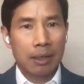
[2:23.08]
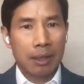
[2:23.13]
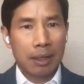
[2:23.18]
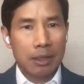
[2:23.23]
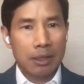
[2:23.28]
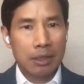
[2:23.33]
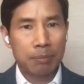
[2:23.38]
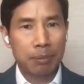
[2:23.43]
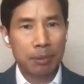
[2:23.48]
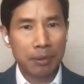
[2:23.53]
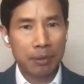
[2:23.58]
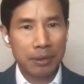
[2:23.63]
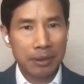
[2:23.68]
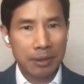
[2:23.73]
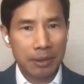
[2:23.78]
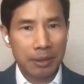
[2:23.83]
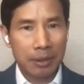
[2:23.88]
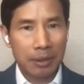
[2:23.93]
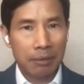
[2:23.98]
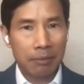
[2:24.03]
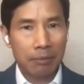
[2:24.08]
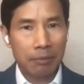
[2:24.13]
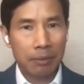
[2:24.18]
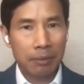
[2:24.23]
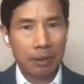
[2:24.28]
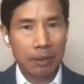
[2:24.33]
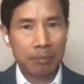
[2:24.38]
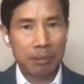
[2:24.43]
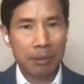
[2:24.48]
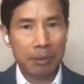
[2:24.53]
spooked, you know,
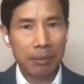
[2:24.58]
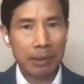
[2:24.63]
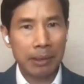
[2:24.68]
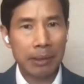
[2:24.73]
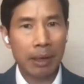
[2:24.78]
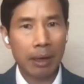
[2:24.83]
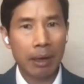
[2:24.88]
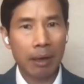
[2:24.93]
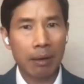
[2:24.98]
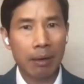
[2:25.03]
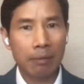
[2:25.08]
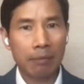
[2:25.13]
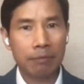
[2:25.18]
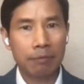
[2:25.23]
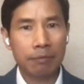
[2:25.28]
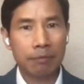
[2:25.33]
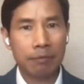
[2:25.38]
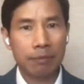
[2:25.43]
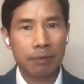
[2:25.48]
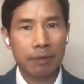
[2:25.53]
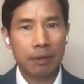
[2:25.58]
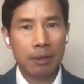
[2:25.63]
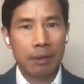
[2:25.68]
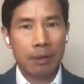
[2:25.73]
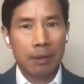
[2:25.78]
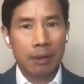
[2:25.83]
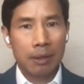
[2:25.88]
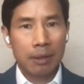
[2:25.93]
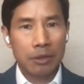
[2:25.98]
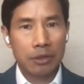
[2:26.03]
with a period of
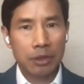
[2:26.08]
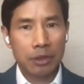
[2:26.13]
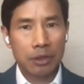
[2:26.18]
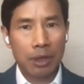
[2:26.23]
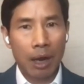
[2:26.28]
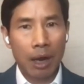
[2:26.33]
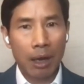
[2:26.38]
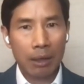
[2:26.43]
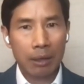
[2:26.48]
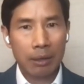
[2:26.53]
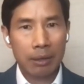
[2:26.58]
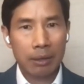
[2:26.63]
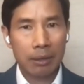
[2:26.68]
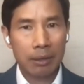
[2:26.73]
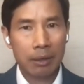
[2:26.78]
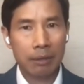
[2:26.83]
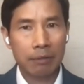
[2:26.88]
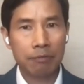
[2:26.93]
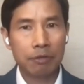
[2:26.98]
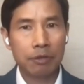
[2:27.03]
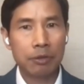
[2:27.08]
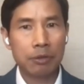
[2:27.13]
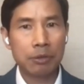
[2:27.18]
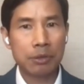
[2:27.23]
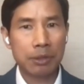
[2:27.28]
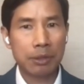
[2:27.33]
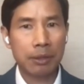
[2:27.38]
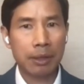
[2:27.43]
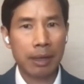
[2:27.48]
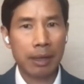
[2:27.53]
shock,
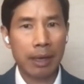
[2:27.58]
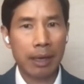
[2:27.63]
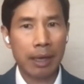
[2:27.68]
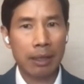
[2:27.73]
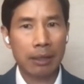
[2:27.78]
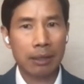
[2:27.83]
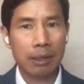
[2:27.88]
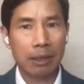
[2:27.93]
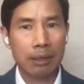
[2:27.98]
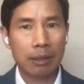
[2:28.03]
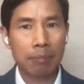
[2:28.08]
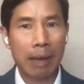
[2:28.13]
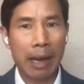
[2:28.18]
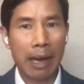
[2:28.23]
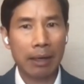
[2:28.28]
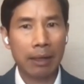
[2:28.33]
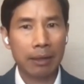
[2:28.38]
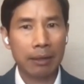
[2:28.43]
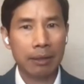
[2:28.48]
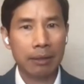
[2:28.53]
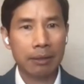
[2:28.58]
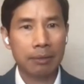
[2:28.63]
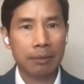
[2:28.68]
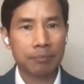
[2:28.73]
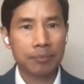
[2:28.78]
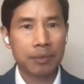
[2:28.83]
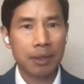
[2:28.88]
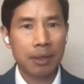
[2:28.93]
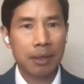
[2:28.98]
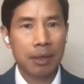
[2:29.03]
confusion, and the panic.
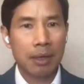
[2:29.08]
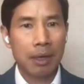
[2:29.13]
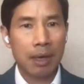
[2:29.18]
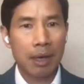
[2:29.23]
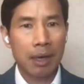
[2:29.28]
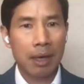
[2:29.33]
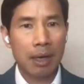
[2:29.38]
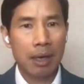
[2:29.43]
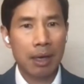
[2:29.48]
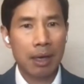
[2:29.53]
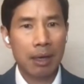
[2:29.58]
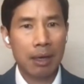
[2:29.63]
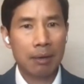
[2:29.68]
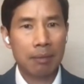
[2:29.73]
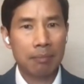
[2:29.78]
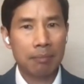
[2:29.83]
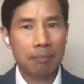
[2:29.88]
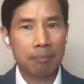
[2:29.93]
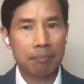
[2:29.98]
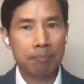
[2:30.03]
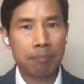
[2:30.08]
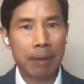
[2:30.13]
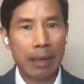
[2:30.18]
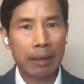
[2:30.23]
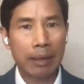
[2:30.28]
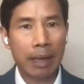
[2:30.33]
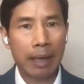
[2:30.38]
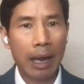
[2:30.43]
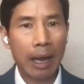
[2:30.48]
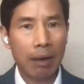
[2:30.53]
By
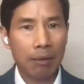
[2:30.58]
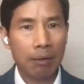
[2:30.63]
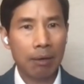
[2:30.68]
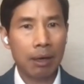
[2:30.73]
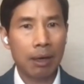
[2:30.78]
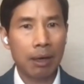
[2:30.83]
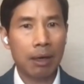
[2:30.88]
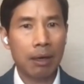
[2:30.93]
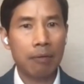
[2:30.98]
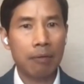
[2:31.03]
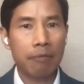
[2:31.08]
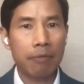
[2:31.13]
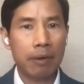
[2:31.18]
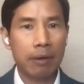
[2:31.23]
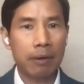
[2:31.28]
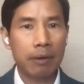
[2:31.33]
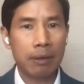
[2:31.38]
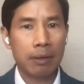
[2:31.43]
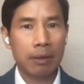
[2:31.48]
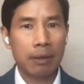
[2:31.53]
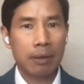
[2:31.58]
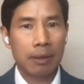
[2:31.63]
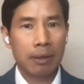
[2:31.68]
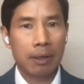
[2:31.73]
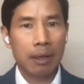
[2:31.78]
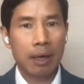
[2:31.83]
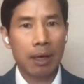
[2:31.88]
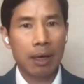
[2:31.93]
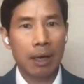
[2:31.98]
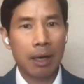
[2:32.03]
now, however,
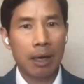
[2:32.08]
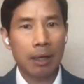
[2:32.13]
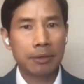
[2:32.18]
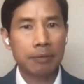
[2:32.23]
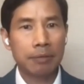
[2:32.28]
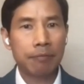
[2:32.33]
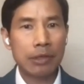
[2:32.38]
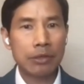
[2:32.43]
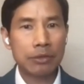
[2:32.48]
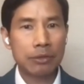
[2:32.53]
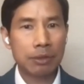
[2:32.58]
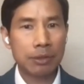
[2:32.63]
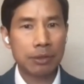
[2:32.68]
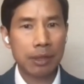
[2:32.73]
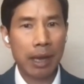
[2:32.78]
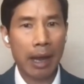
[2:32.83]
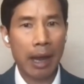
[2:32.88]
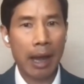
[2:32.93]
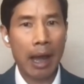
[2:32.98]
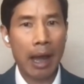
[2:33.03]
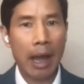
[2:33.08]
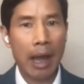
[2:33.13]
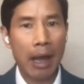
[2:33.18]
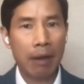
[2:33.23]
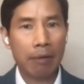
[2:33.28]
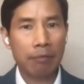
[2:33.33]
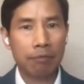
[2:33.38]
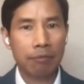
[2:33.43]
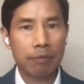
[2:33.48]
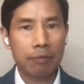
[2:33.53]
investors
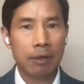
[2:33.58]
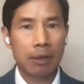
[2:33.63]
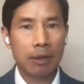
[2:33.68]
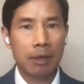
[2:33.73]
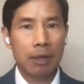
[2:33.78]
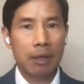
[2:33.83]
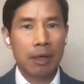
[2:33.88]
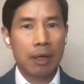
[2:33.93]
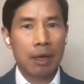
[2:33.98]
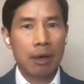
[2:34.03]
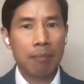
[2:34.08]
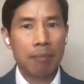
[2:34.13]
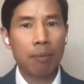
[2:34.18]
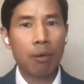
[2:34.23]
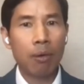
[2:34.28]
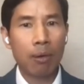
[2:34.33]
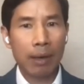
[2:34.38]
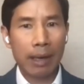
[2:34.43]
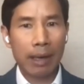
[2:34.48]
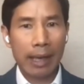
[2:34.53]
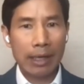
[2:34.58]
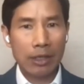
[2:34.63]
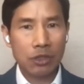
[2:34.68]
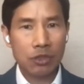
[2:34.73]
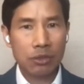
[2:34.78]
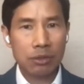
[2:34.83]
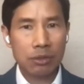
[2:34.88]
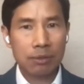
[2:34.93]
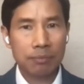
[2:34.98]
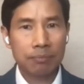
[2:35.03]
have more or
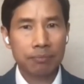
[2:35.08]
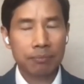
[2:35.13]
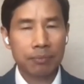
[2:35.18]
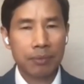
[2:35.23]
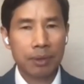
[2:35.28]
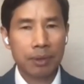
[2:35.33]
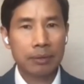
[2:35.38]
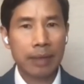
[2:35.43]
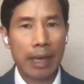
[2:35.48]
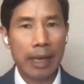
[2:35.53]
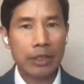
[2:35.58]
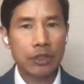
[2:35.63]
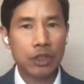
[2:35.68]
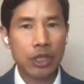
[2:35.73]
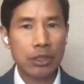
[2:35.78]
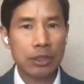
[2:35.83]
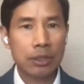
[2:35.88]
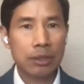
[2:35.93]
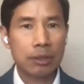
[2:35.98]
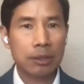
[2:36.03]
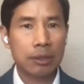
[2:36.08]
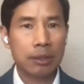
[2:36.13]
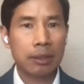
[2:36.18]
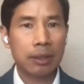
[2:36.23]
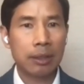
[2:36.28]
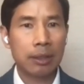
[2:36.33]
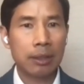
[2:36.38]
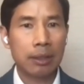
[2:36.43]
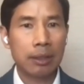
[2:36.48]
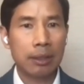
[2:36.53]
less digested
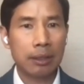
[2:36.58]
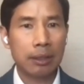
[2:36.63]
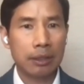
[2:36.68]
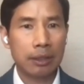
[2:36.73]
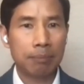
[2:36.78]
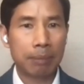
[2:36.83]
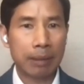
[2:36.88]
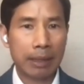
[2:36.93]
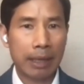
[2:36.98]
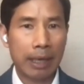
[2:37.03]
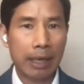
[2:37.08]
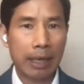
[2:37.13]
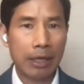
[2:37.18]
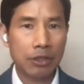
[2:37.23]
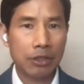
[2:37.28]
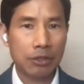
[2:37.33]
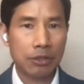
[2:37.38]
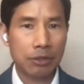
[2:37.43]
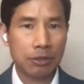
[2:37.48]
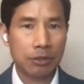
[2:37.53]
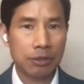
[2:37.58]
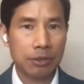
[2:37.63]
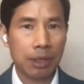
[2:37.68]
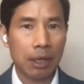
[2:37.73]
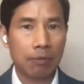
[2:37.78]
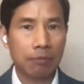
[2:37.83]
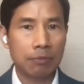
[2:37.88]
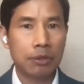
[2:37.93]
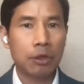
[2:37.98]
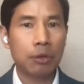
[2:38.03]
the implications
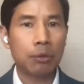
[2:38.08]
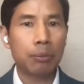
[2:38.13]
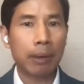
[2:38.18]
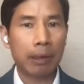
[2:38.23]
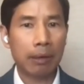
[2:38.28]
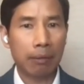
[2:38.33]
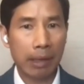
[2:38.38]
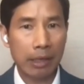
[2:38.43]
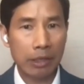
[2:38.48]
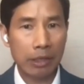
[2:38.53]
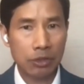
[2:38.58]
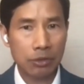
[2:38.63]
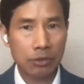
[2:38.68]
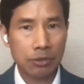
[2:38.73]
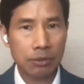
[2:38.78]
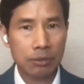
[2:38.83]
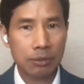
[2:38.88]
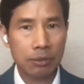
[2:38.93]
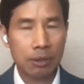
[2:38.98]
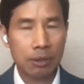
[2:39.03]
of new regulations.